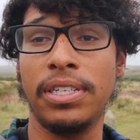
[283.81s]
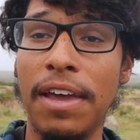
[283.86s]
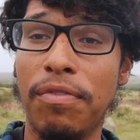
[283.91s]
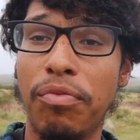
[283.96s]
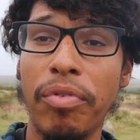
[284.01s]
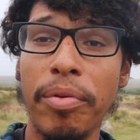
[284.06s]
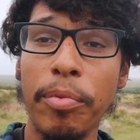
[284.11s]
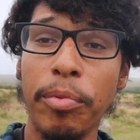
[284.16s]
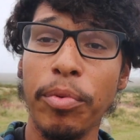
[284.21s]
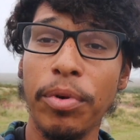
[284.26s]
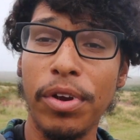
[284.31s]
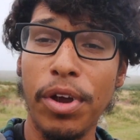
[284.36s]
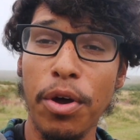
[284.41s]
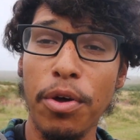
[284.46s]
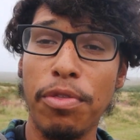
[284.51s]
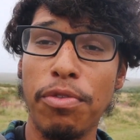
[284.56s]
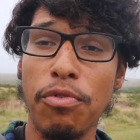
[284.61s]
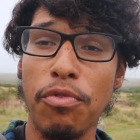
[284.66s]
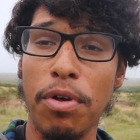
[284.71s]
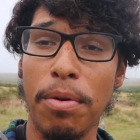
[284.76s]
If women would
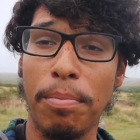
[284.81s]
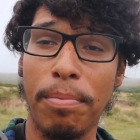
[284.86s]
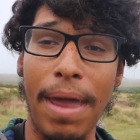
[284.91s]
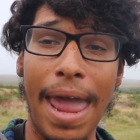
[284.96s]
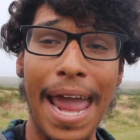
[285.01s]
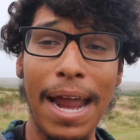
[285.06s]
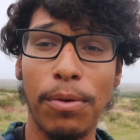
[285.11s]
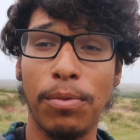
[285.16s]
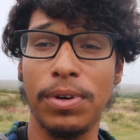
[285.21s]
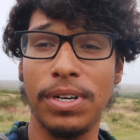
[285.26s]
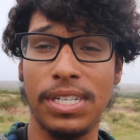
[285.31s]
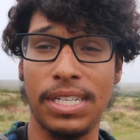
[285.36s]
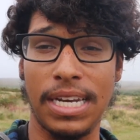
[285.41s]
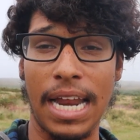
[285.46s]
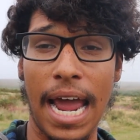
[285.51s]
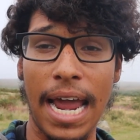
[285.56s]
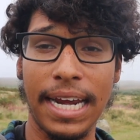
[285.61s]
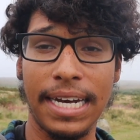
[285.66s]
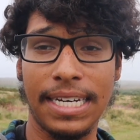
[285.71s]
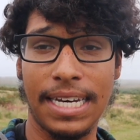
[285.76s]
go through it backwards
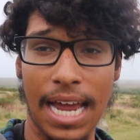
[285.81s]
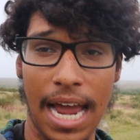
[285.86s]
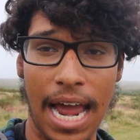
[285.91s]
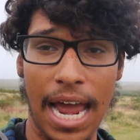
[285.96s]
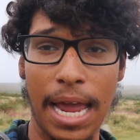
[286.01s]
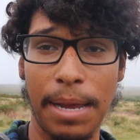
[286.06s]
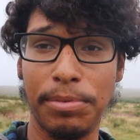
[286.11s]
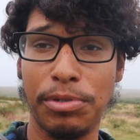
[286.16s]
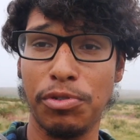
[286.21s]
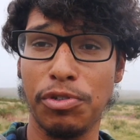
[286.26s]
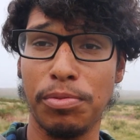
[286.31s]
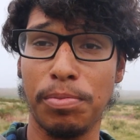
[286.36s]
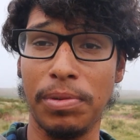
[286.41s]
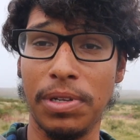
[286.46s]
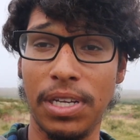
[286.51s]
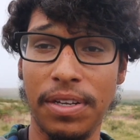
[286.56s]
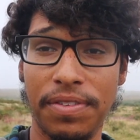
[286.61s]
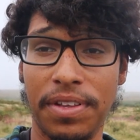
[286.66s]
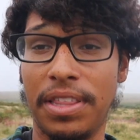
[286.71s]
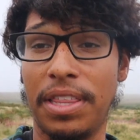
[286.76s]
9 times, it was
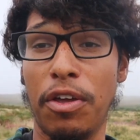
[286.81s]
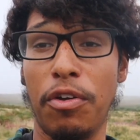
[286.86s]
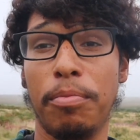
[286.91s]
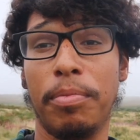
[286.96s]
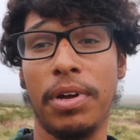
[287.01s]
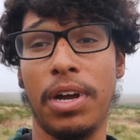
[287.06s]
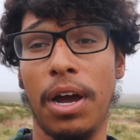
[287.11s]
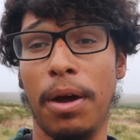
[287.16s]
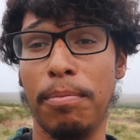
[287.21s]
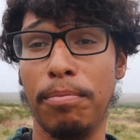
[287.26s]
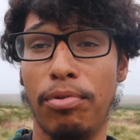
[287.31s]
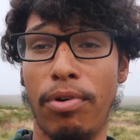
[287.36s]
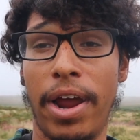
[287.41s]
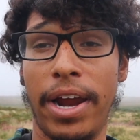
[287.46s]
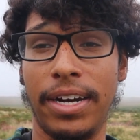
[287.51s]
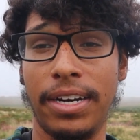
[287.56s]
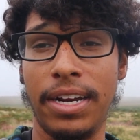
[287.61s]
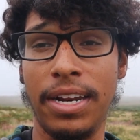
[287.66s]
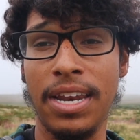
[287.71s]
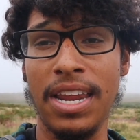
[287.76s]
believed that they would become
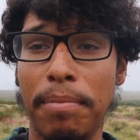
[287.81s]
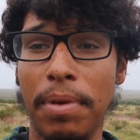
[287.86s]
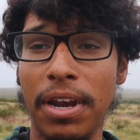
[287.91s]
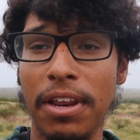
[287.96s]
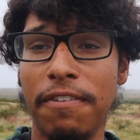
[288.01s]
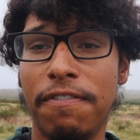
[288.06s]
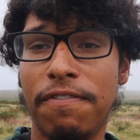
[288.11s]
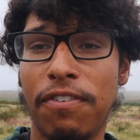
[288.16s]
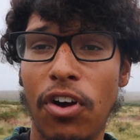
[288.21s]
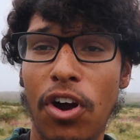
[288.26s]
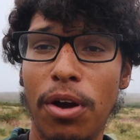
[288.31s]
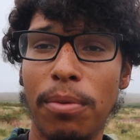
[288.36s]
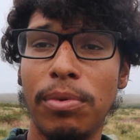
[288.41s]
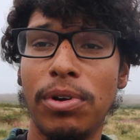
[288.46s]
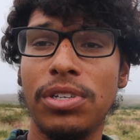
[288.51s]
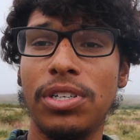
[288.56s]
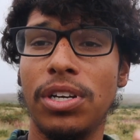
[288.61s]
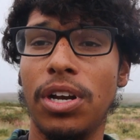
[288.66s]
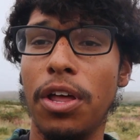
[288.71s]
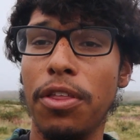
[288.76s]
pregnant. Many
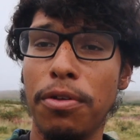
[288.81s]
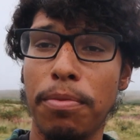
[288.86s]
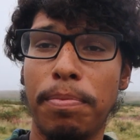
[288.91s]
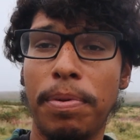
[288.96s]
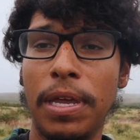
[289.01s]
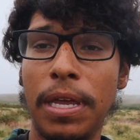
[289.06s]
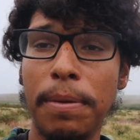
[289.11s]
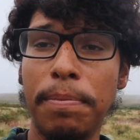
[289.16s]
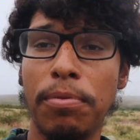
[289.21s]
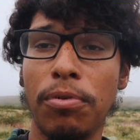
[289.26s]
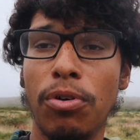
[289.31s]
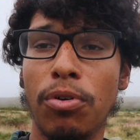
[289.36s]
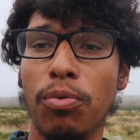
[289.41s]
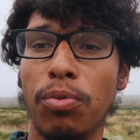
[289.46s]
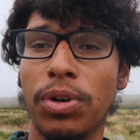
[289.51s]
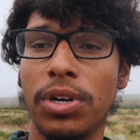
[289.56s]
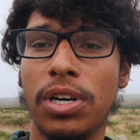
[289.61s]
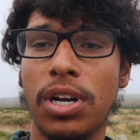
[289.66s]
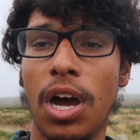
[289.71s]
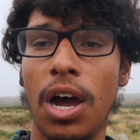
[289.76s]
farmers and other people people
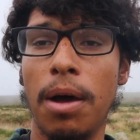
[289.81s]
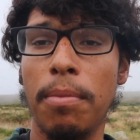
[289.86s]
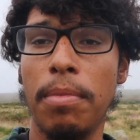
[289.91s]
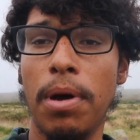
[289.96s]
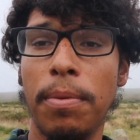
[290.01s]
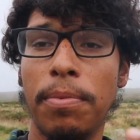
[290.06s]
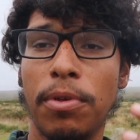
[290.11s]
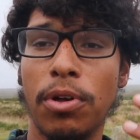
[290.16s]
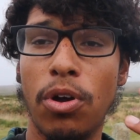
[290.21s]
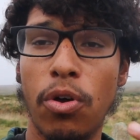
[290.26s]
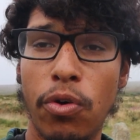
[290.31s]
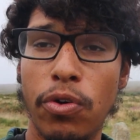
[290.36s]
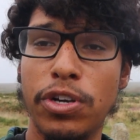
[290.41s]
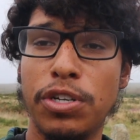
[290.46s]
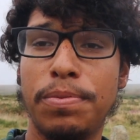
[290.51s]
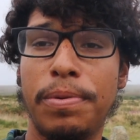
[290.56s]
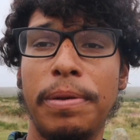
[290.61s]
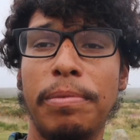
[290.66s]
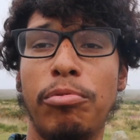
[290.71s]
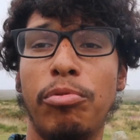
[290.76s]
would come up, the
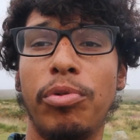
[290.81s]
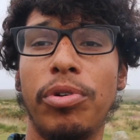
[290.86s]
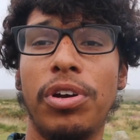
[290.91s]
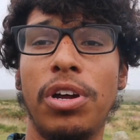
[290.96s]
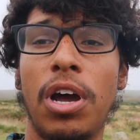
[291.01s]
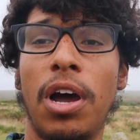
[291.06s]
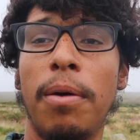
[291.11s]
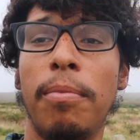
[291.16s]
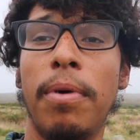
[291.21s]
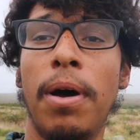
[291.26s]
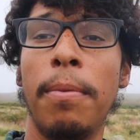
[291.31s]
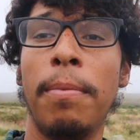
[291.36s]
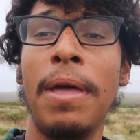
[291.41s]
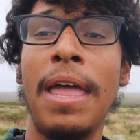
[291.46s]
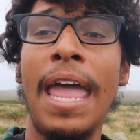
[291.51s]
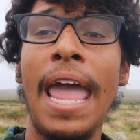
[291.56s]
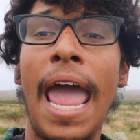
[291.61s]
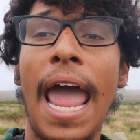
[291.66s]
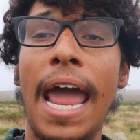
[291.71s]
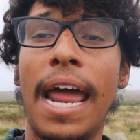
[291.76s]
Cornish people would come up,
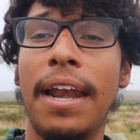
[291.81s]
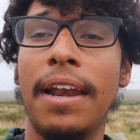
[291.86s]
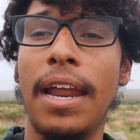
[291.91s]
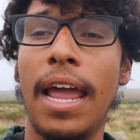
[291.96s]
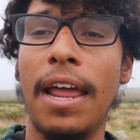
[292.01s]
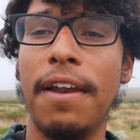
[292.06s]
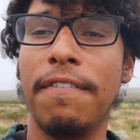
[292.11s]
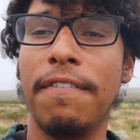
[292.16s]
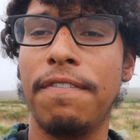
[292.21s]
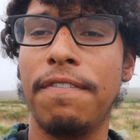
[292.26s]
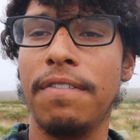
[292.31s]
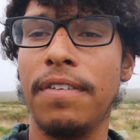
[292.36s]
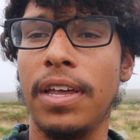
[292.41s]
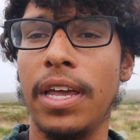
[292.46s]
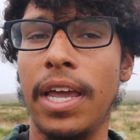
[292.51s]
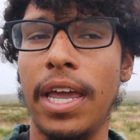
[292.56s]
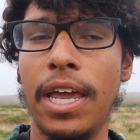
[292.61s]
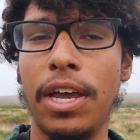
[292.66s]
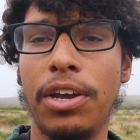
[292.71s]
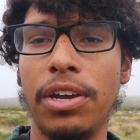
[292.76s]
and
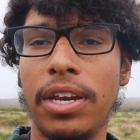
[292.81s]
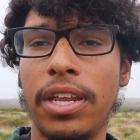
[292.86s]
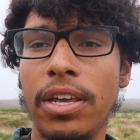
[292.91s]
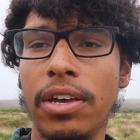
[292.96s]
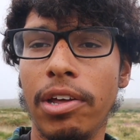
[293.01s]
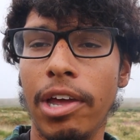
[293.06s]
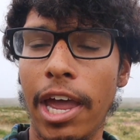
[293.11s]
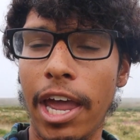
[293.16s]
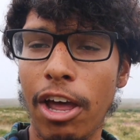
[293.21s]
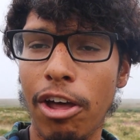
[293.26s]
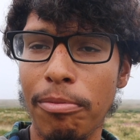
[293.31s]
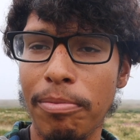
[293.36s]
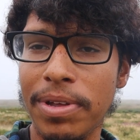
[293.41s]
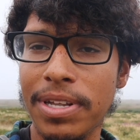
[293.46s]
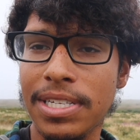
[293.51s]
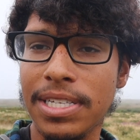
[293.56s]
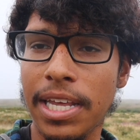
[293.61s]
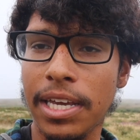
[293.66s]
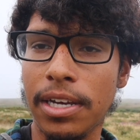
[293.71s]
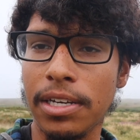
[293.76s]
it could heal
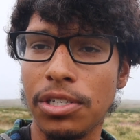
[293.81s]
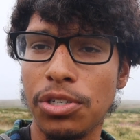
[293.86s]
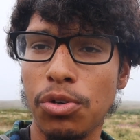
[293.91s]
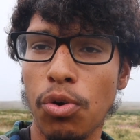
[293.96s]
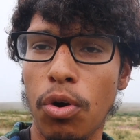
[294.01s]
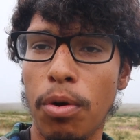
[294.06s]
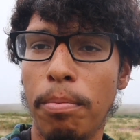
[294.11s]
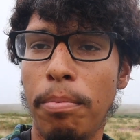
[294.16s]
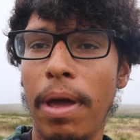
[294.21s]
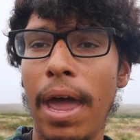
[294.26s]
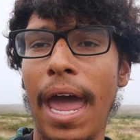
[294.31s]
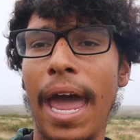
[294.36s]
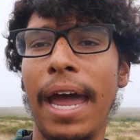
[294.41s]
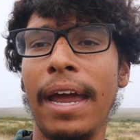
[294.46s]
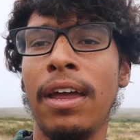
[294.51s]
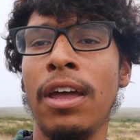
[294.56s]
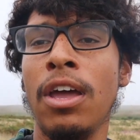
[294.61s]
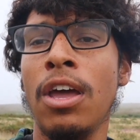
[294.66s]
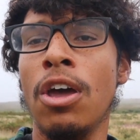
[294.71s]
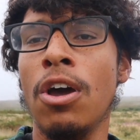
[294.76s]
ailments like a sore
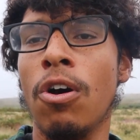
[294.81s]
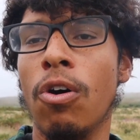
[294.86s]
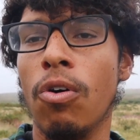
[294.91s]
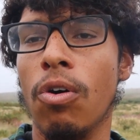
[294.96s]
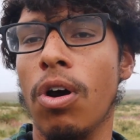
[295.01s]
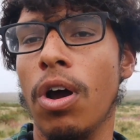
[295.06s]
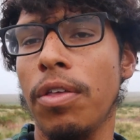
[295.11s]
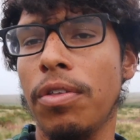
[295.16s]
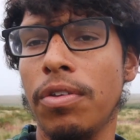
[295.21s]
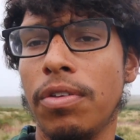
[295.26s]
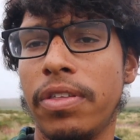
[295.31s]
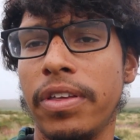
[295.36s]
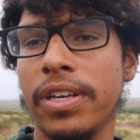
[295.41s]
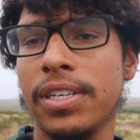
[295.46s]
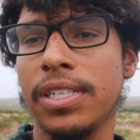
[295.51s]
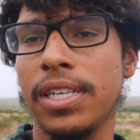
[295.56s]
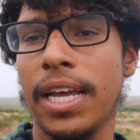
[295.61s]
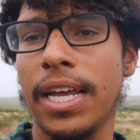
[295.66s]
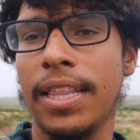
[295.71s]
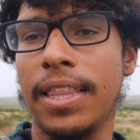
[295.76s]
back or other
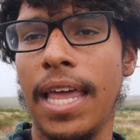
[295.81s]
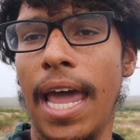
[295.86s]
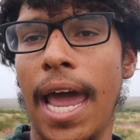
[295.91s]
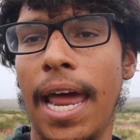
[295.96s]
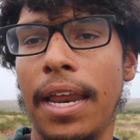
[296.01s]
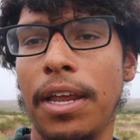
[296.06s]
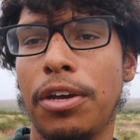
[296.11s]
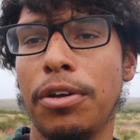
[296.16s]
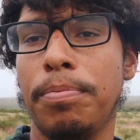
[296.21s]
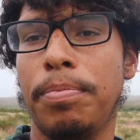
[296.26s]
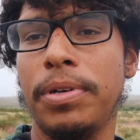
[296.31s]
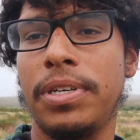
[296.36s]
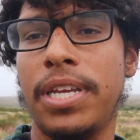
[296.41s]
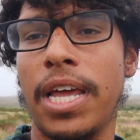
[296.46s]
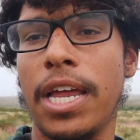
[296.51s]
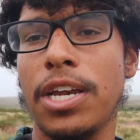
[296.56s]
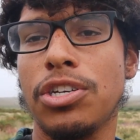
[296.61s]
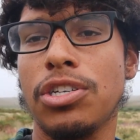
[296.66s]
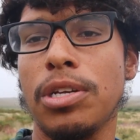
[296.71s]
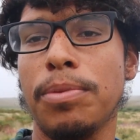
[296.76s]
things like that. It could
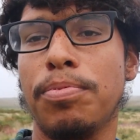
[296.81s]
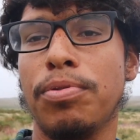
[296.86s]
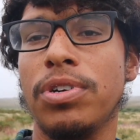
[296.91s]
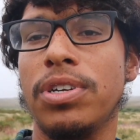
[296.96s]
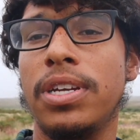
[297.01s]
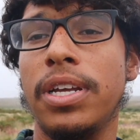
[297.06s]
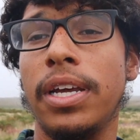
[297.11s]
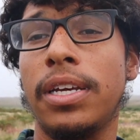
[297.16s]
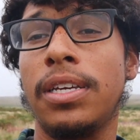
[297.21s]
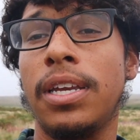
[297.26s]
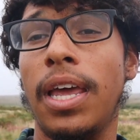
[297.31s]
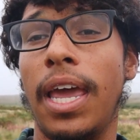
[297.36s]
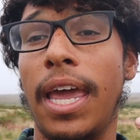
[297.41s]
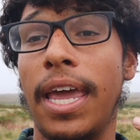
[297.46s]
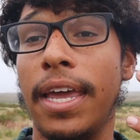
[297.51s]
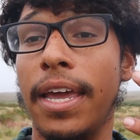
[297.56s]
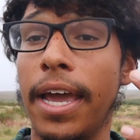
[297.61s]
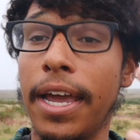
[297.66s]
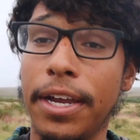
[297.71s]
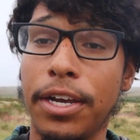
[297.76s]
potentially predict
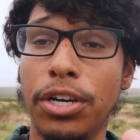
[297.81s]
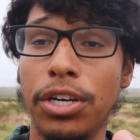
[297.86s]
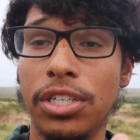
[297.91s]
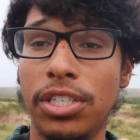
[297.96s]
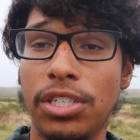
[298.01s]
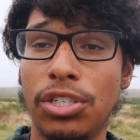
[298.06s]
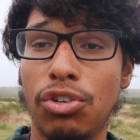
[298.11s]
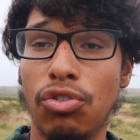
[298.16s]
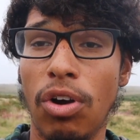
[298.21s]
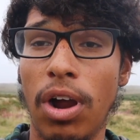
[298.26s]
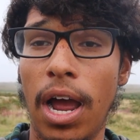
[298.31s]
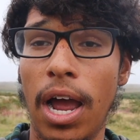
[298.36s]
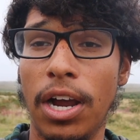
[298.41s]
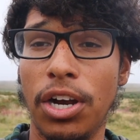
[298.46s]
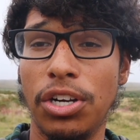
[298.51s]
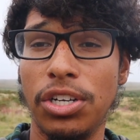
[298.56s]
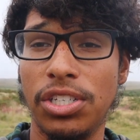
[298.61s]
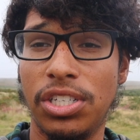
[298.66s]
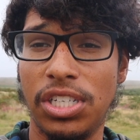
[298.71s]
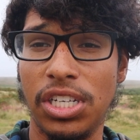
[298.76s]
a
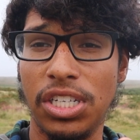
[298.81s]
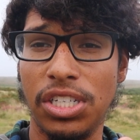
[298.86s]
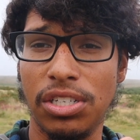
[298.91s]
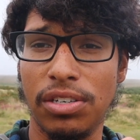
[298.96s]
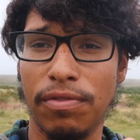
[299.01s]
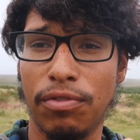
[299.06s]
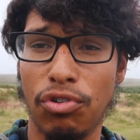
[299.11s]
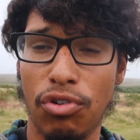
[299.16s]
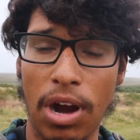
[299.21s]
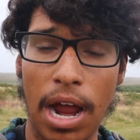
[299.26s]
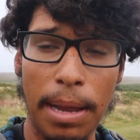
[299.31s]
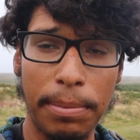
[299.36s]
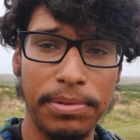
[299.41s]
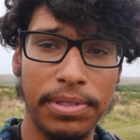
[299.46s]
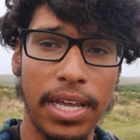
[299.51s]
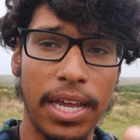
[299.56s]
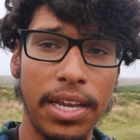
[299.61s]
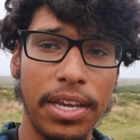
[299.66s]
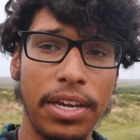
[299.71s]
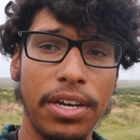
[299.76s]
good season of crops
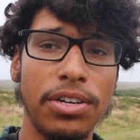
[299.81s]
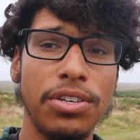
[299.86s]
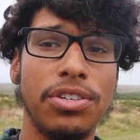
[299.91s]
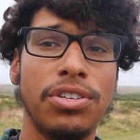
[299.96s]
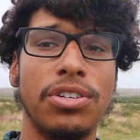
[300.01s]
that year.